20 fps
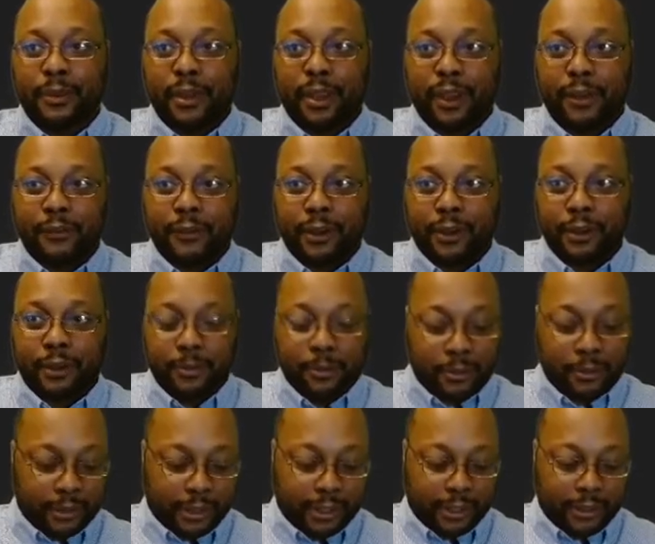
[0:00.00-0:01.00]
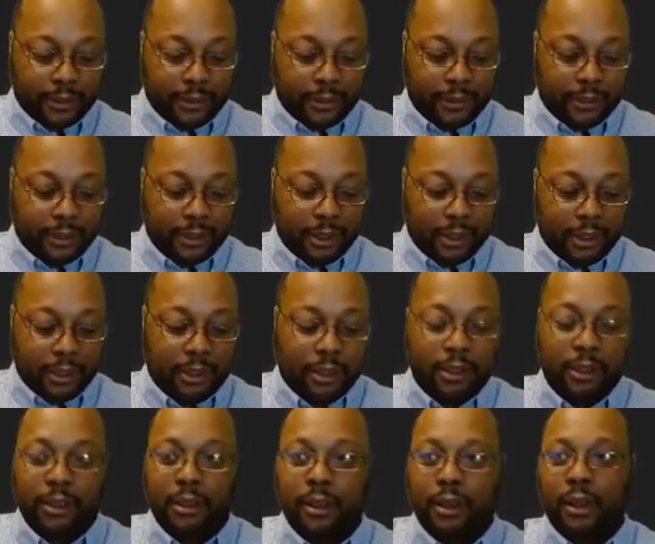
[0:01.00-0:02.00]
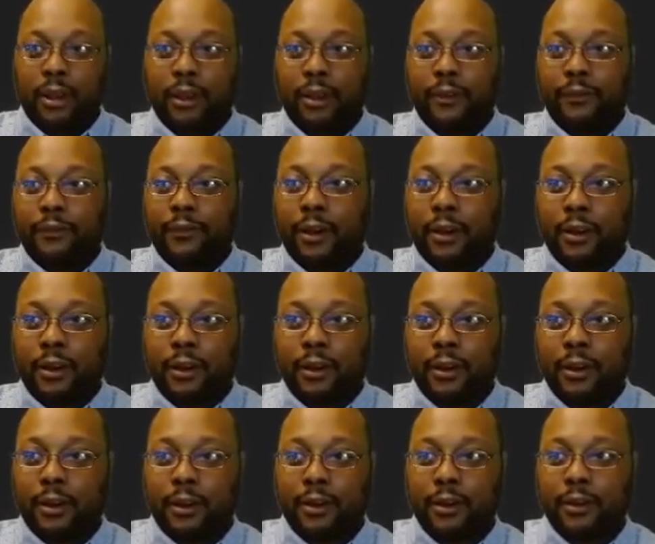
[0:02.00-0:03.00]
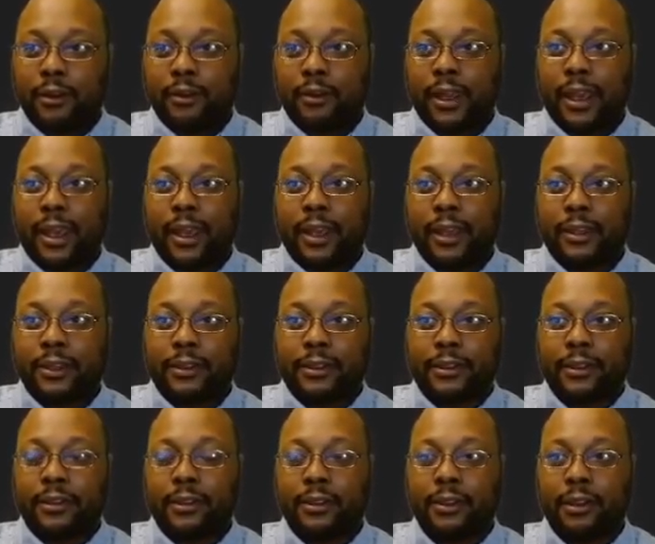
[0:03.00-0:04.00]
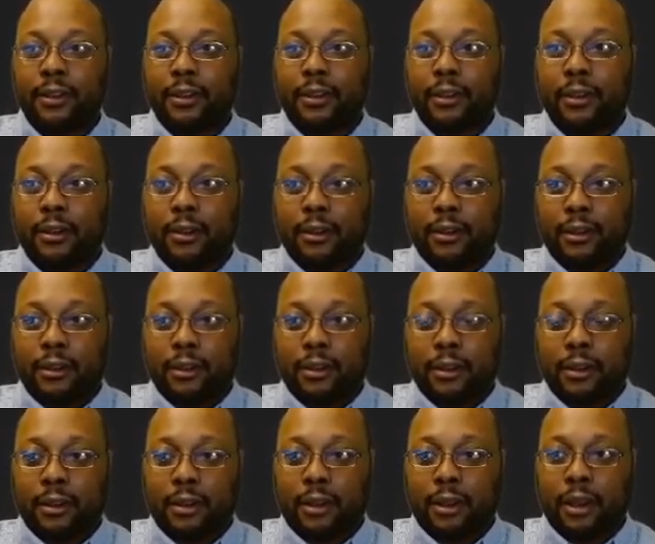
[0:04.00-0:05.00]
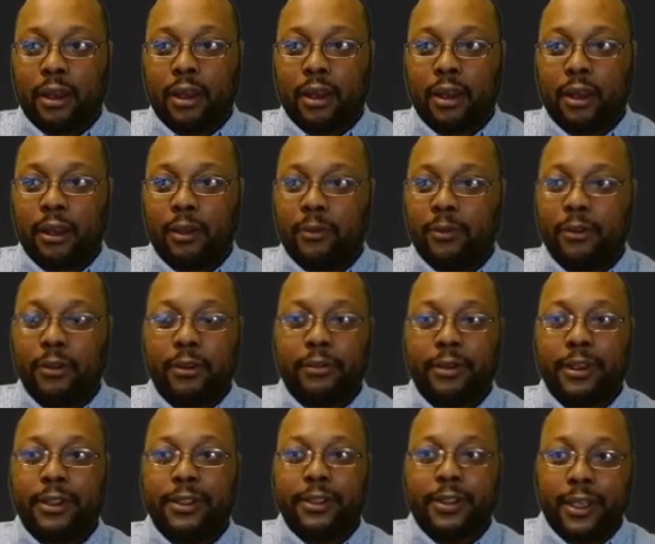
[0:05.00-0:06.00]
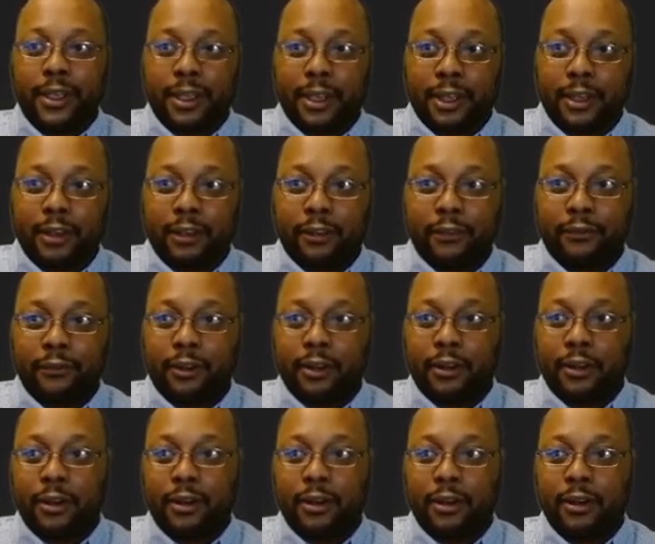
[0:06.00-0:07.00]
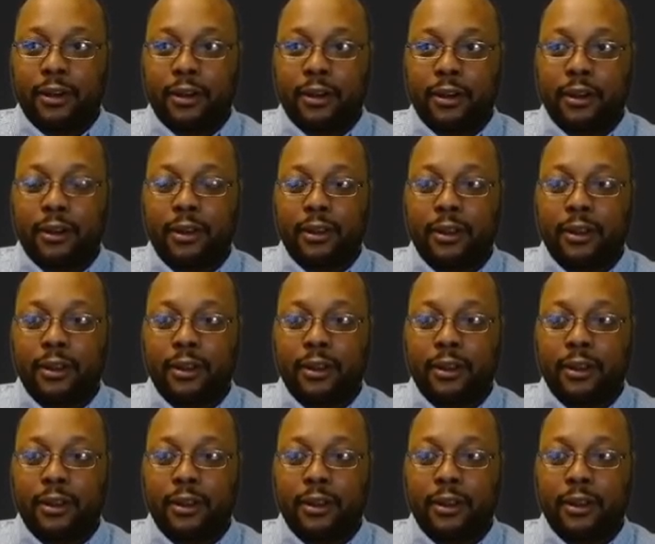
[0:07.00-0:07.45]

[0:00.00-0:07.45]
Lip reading: a variable here, var x, or we could say var